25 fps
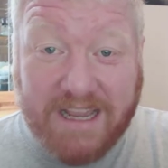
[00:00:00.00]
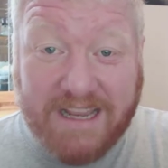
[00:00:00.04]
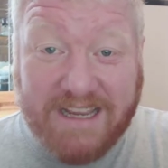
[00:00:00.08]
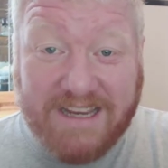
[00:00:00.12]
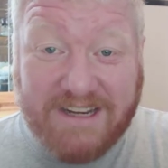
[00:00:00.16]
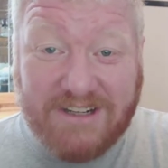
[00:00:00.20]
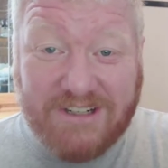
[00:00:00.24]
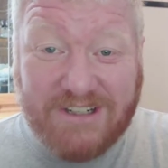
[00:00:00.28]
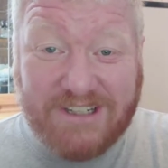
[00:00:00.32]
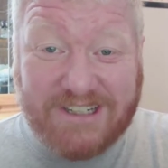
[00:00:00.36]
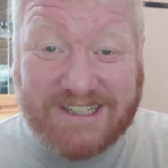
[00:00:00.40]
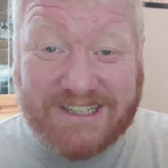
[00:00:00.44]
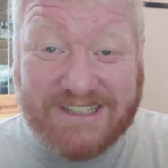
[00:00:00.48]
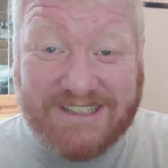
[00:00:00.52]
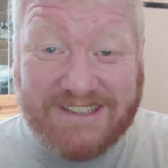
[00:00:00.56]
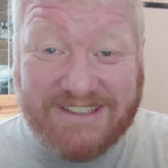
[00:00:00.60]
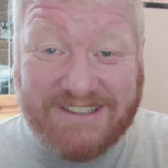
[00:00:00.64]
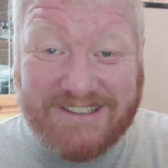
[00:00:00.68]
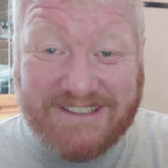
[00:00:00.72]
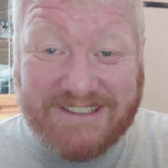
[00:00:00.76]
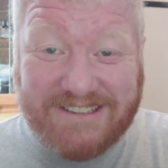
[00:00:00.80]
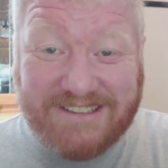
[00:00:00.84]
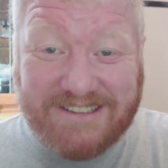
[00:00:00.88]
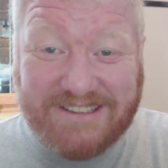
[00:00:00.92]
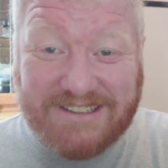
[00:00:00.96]
Hey, look,
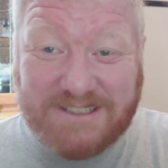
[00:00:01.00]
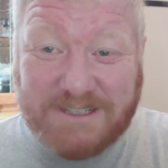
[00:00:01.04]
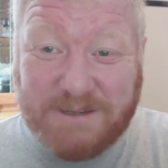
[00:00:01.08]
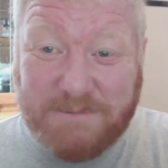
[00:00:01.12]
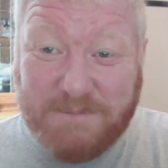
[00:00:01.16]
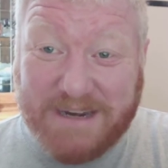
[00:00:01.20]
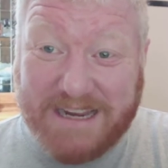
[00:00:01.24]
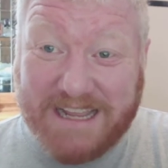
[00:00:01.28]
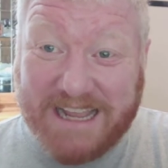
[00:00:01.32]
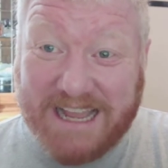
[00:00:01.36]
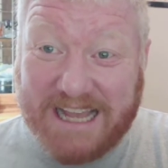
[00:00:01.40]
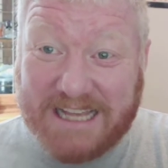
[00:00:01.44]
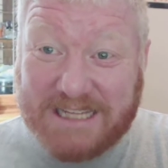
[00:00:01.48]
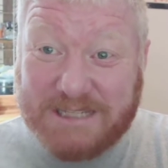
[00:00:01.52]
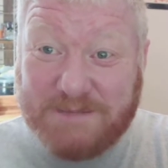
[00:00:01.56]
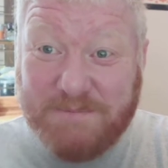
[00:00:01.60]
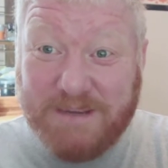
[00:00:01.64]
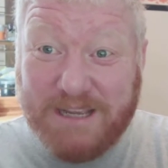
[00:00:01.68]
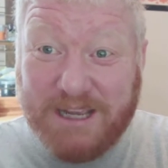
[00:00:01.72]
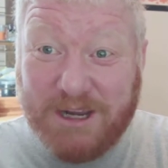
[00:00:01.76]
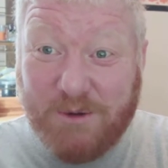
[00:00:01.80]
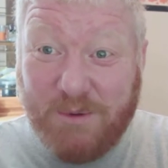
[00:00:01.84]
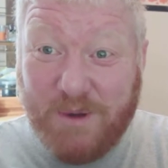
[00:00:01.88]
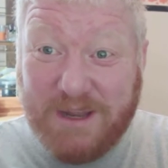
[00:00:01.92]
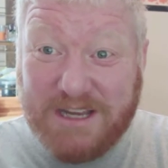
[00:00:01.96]
somebody asked
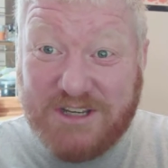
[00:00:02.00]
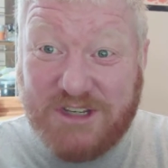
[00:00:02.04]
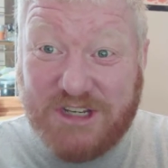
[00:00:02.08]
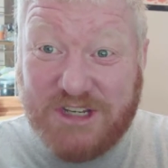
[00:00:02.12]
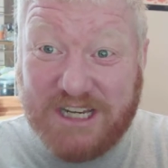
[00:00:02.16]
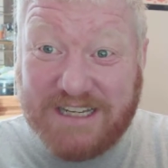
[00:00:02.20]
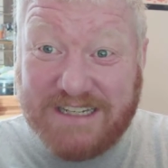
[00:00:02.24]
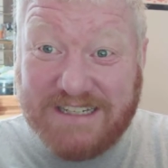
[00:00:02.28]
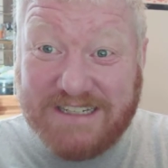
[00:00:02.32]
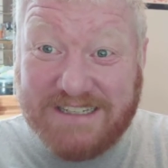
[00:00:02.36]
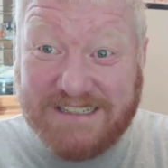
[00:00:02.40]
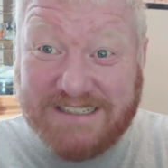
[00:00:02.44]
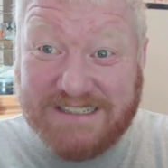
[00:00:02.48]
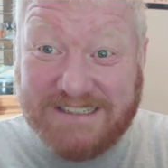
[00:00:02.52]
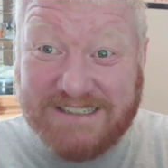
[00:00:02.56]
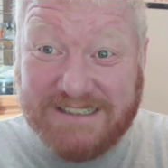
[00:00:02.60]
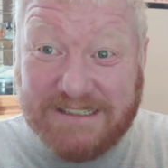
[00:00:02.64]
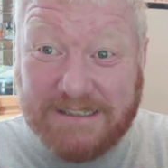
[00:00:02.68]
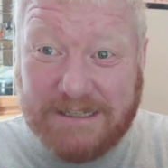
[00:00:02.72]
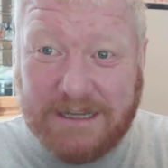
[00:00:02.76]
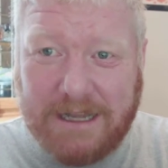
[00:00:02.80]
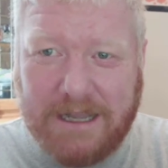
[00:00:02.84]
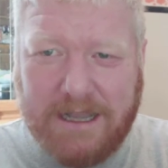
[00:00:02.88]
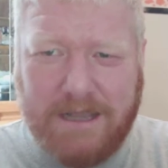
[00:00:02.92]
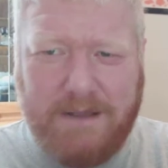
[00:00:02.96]
me a question.
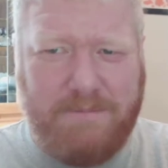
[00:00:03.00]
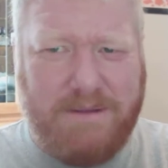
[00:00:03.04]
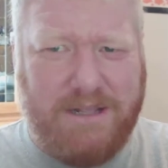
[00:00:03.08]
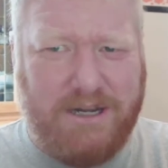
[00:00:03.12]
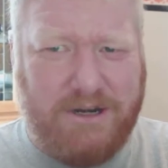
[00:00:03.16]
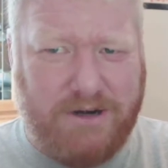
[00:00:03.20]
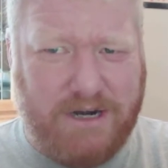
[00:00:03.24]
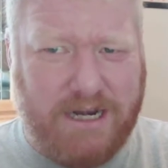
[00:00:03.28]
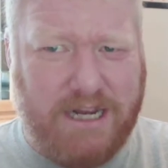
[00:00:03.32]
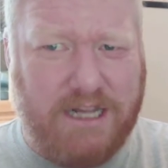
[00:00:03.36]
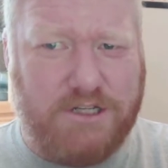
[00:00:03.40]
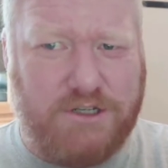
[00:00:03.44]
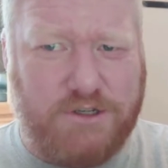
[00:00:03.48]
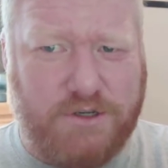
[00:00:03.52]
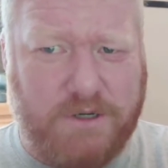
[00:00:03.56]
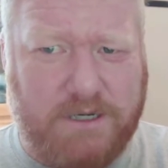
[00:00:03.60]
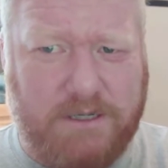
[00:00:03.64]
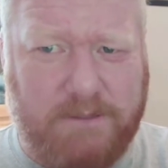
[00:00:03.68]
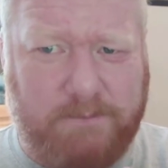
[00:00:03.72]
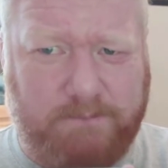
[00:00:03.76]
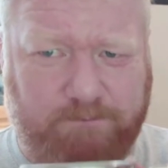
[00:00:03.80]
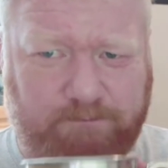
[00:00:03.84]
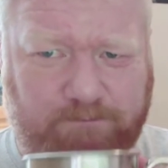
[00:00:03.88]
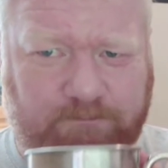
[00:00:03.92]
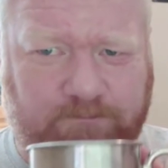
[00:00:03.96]
I better answer
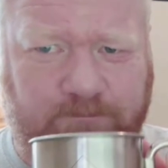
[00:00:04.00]
it.